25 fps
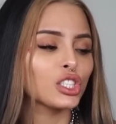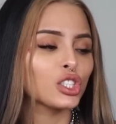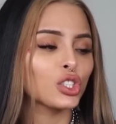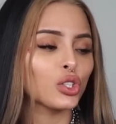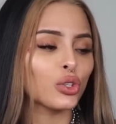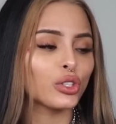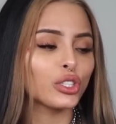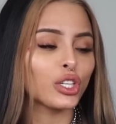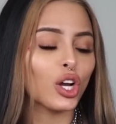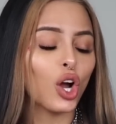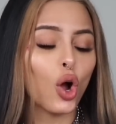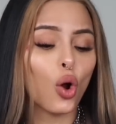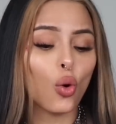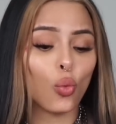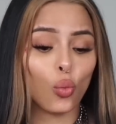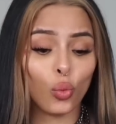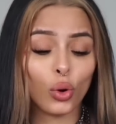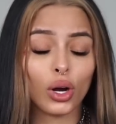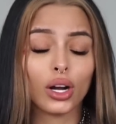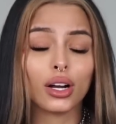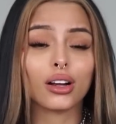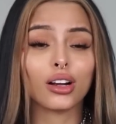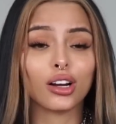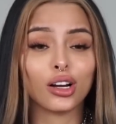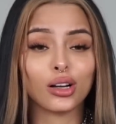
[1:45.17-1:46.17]
show y'all
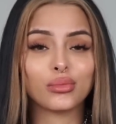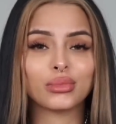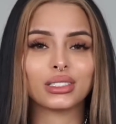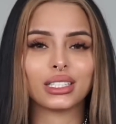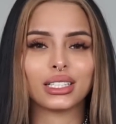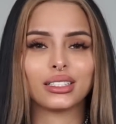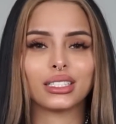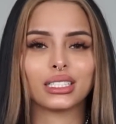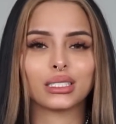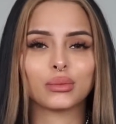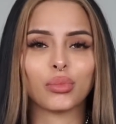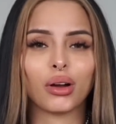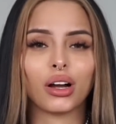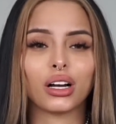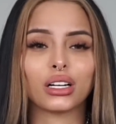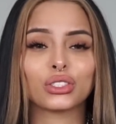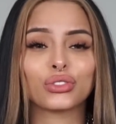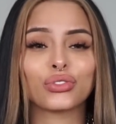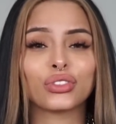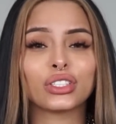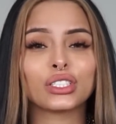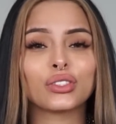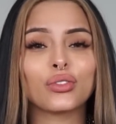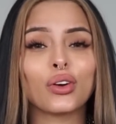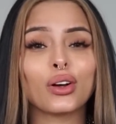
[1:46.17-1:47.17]
what comes in this box.
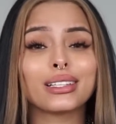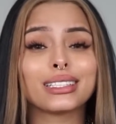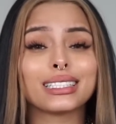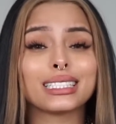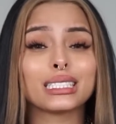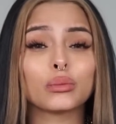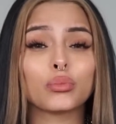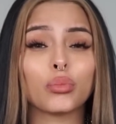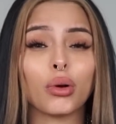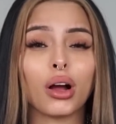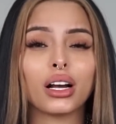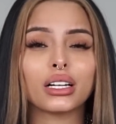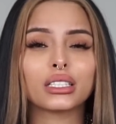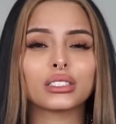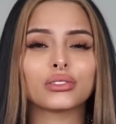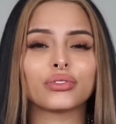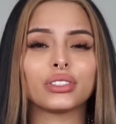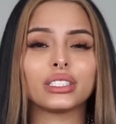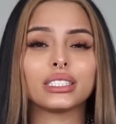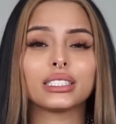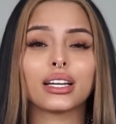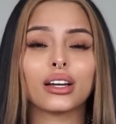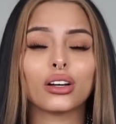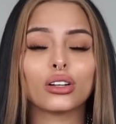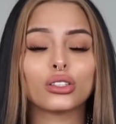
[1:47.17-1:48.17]
First of all, this box
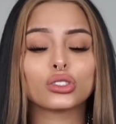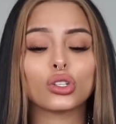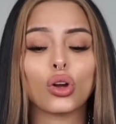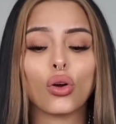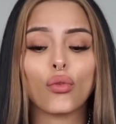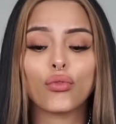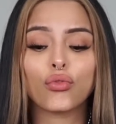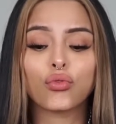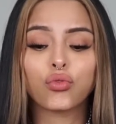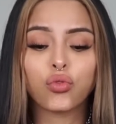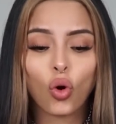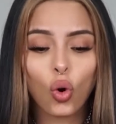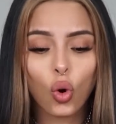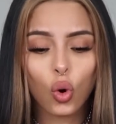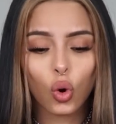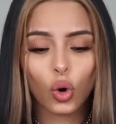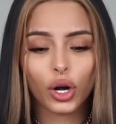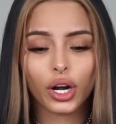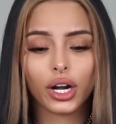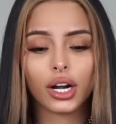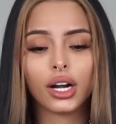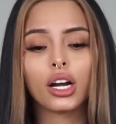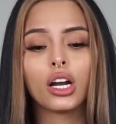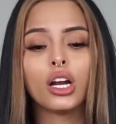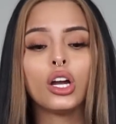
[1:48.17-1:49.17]
retails
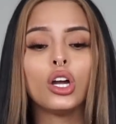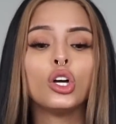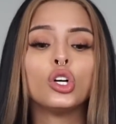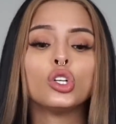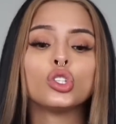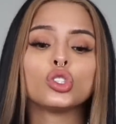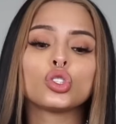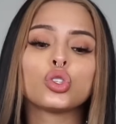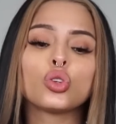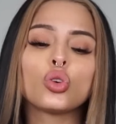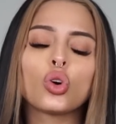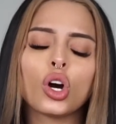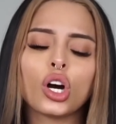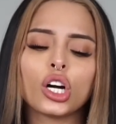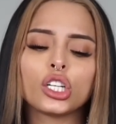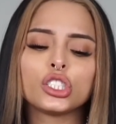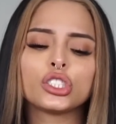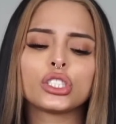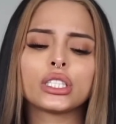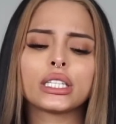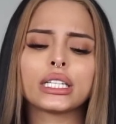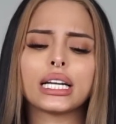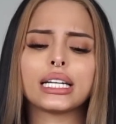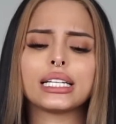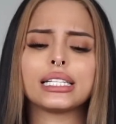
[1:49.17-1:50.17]
for
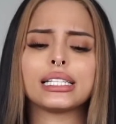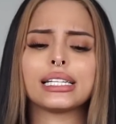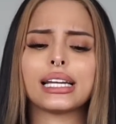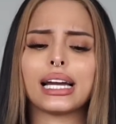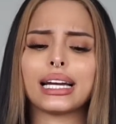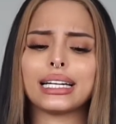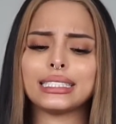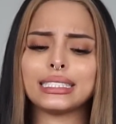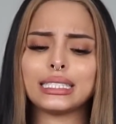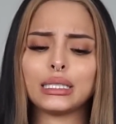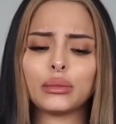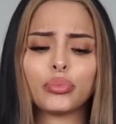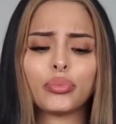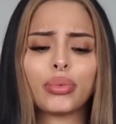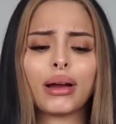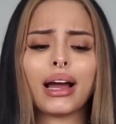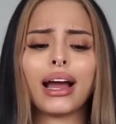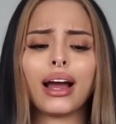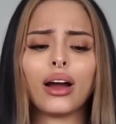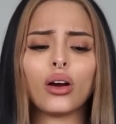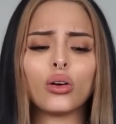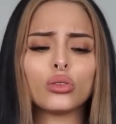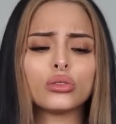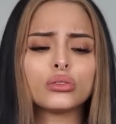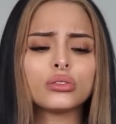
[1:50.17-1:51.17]
290
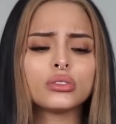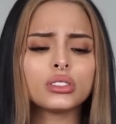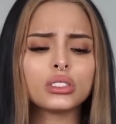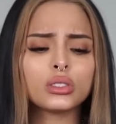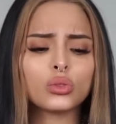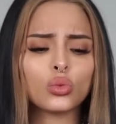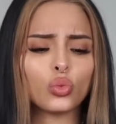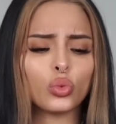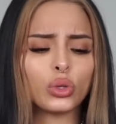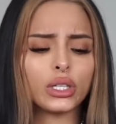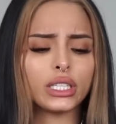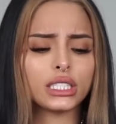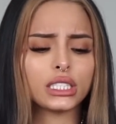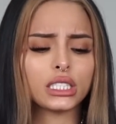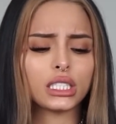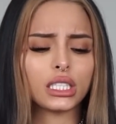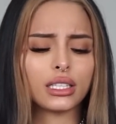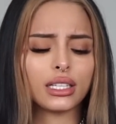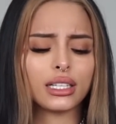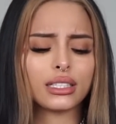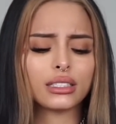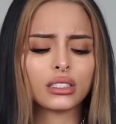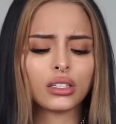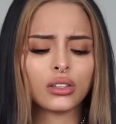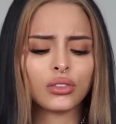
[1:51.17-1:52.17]
pounds, which
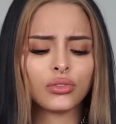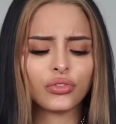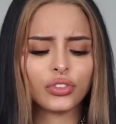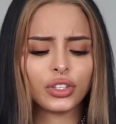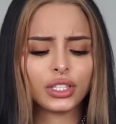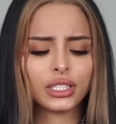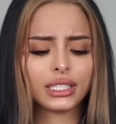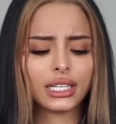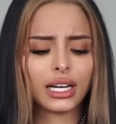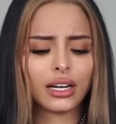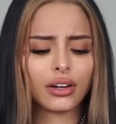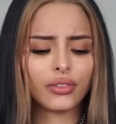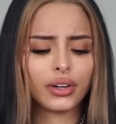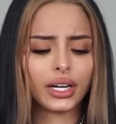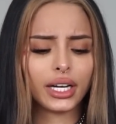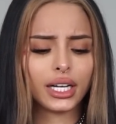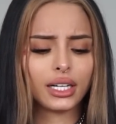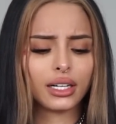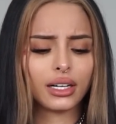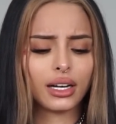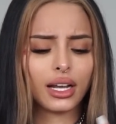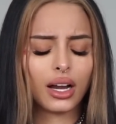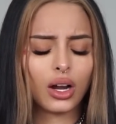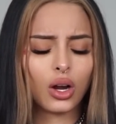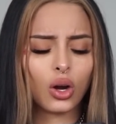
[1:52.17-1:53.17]
let's convert that right
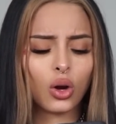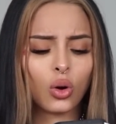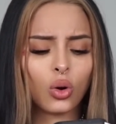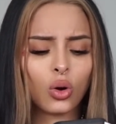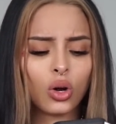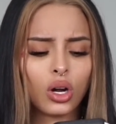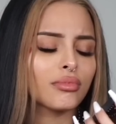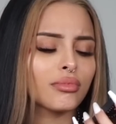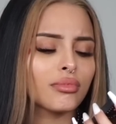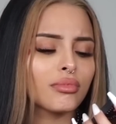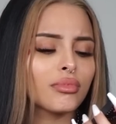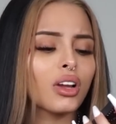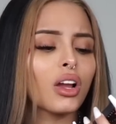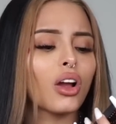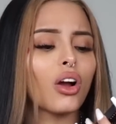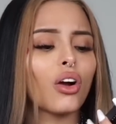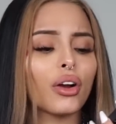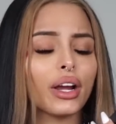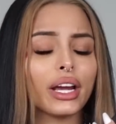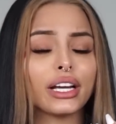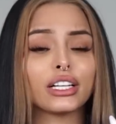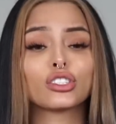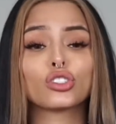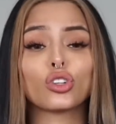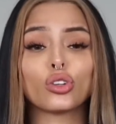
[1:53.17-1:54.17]
now.
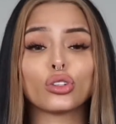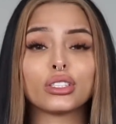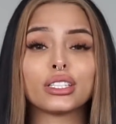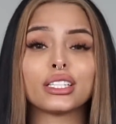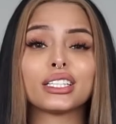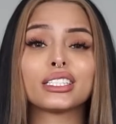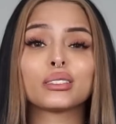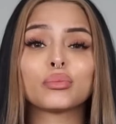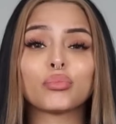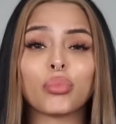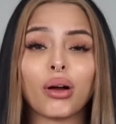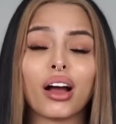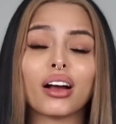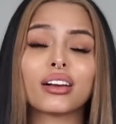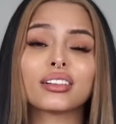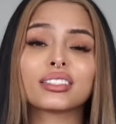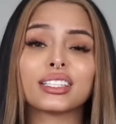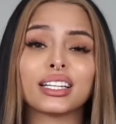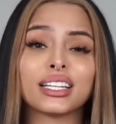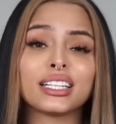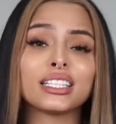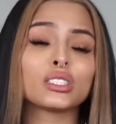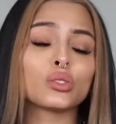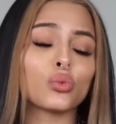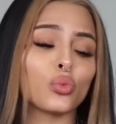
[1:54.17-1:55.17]
Okay, so this box
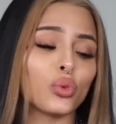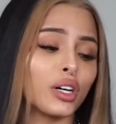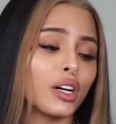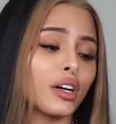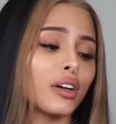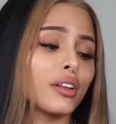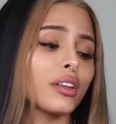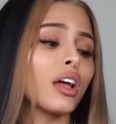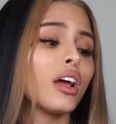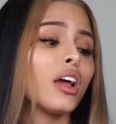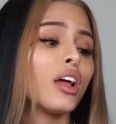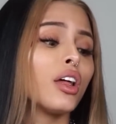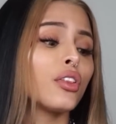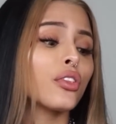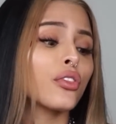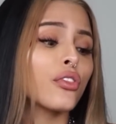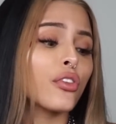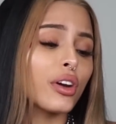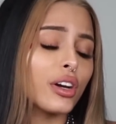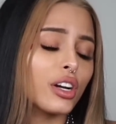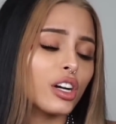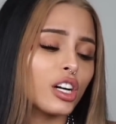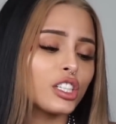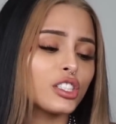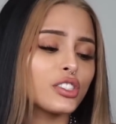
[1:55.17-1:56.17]
is worth
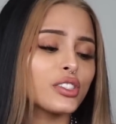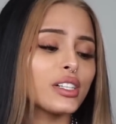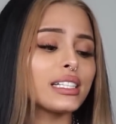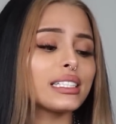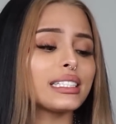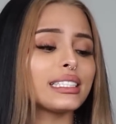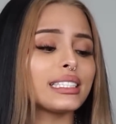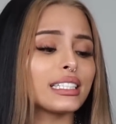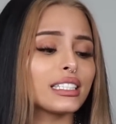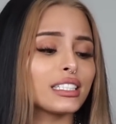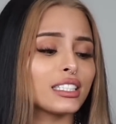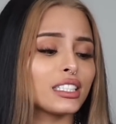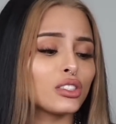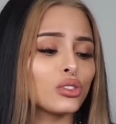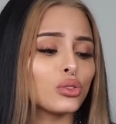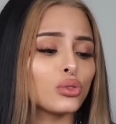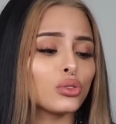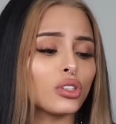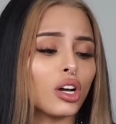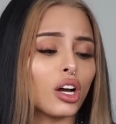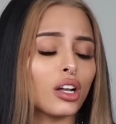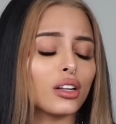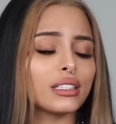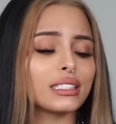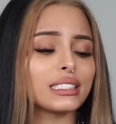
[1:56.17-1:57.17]

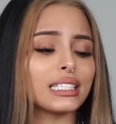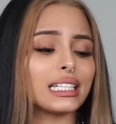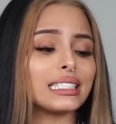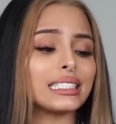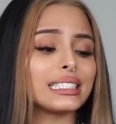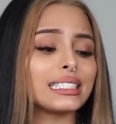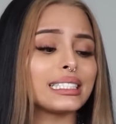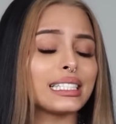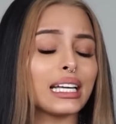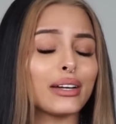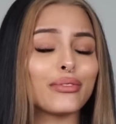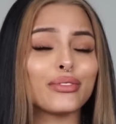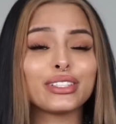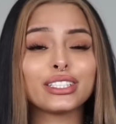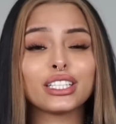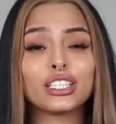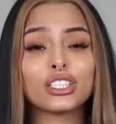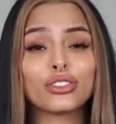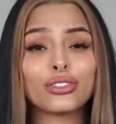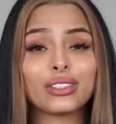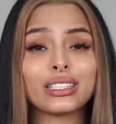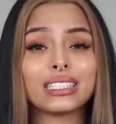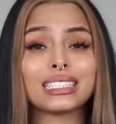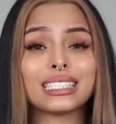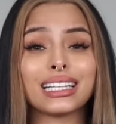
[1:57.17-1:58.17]

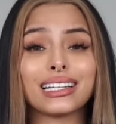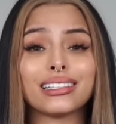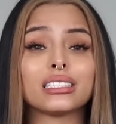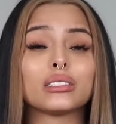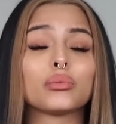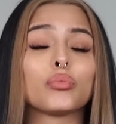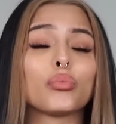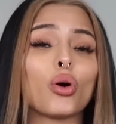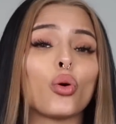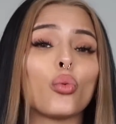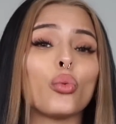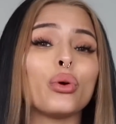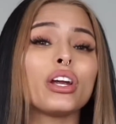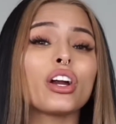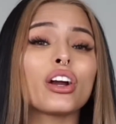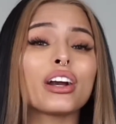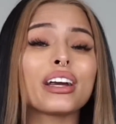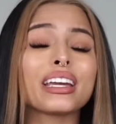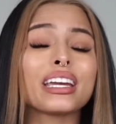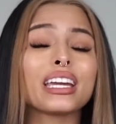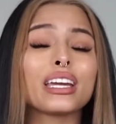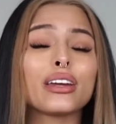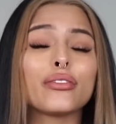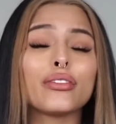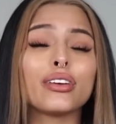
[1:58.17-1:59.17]
$362.73, but we
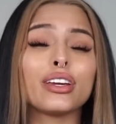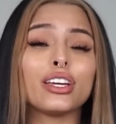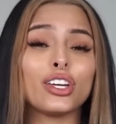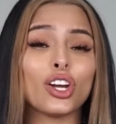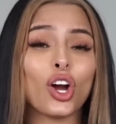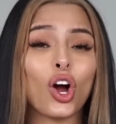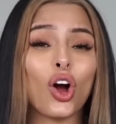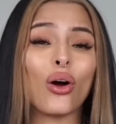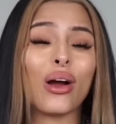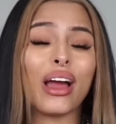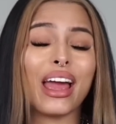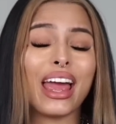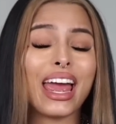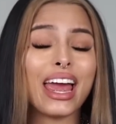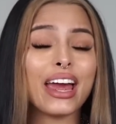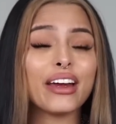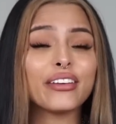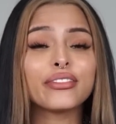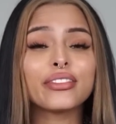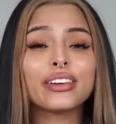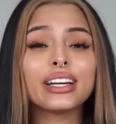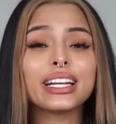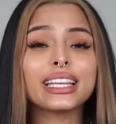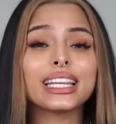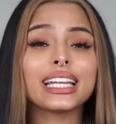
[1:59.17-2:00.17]
are giving y'all
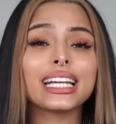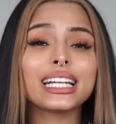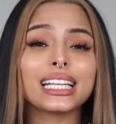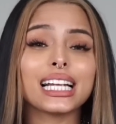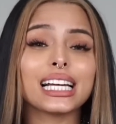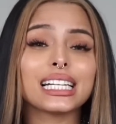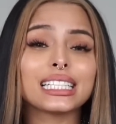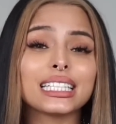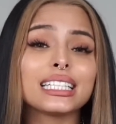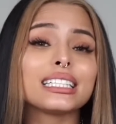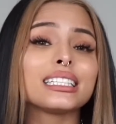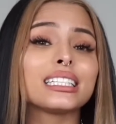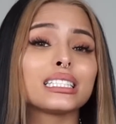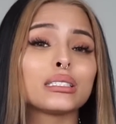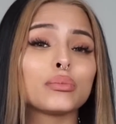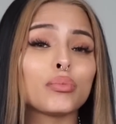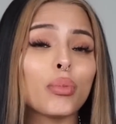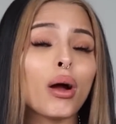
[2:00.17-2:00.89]
everything that's in this